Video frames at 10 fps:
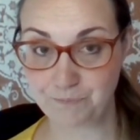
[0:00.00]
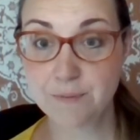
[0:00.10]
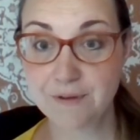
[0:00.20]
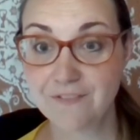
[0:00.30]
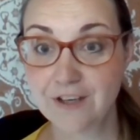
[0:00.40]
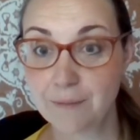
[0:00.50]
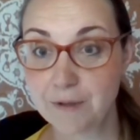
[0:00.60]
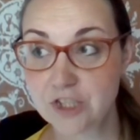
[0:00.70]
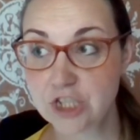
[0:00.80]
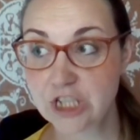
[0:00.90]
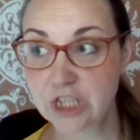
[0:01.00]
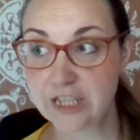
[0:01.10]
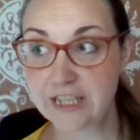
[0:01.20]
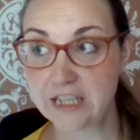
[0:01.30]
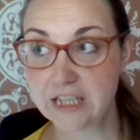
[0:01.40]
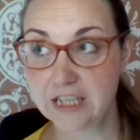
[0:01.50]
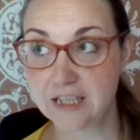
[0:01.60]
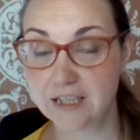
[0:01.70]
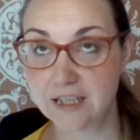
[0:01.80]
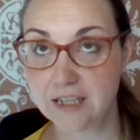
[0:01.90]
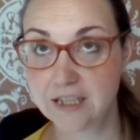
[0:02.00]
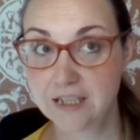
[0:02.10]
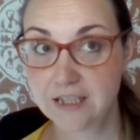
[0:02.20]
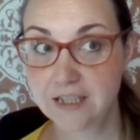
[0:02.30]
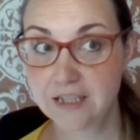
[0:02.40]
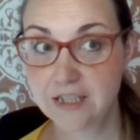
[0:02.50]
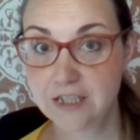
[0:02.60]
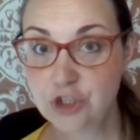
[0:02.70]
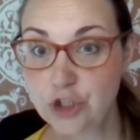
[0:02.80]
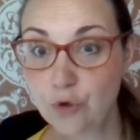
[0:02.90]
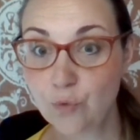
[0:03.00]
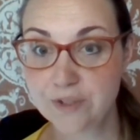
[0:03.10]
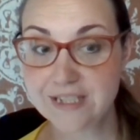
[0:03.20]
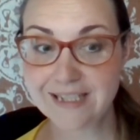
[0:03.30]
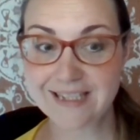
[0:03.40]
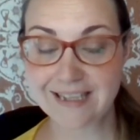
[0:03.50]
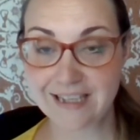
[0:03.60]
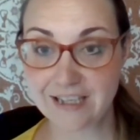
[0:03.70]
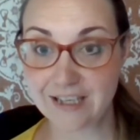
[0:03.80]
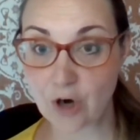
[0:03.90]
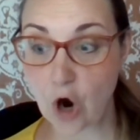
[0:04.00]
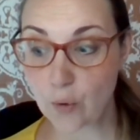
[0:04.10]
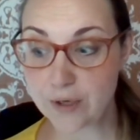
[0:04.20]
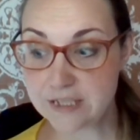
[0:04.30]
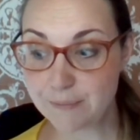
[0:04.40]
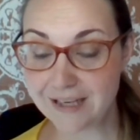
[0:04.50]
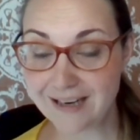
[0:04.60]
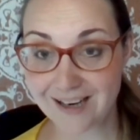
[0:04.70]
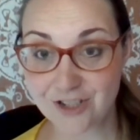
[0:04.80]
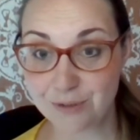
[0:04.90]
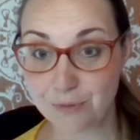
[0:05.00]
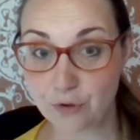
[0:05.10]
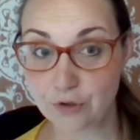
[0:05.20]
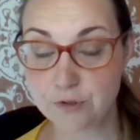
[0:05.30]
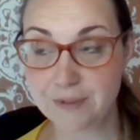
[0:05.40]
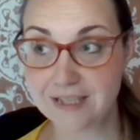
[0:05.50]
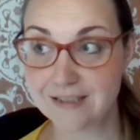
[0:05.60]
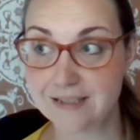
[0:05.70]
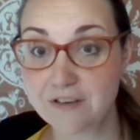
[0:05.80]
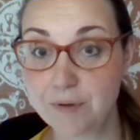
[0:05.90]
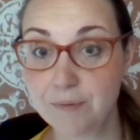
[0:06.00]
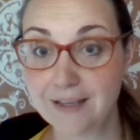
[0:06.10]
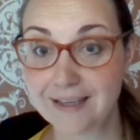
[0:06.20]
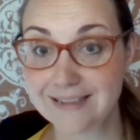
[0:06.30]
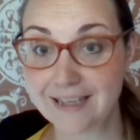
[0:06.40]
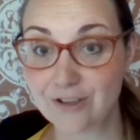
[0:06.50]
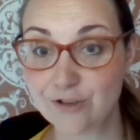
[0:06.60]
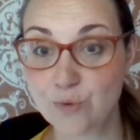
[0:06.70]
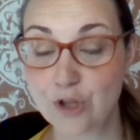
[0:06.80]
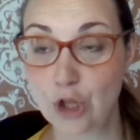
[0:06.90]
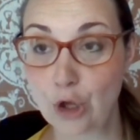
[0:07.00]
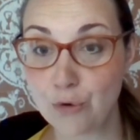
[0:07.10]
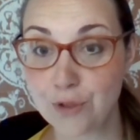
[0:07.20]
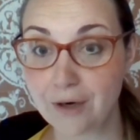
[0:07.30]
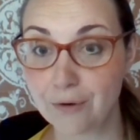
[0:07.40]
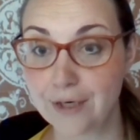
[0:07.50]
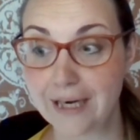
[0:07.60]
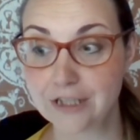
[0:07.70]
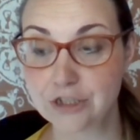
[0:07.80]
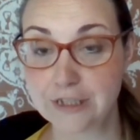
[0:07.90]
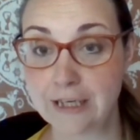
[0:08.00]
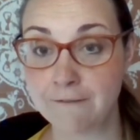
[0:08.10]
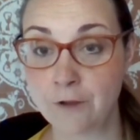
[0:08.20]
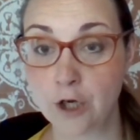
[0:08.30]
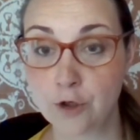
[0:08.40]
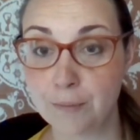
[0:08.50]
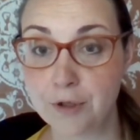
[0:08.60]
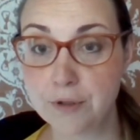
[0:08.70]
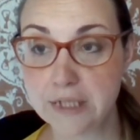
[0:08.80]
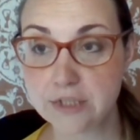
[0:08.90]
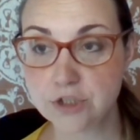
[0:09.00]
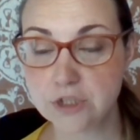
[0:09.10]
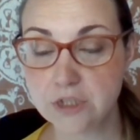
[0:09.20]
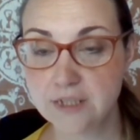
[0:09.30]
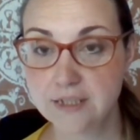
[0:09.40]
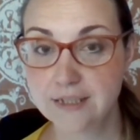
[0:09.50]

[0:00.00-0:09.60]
It's been very much clearly uh, shown recently that it had always been Hashimoto's, because some people that get diagnosed with low thyroid actually have the autoimmune condition.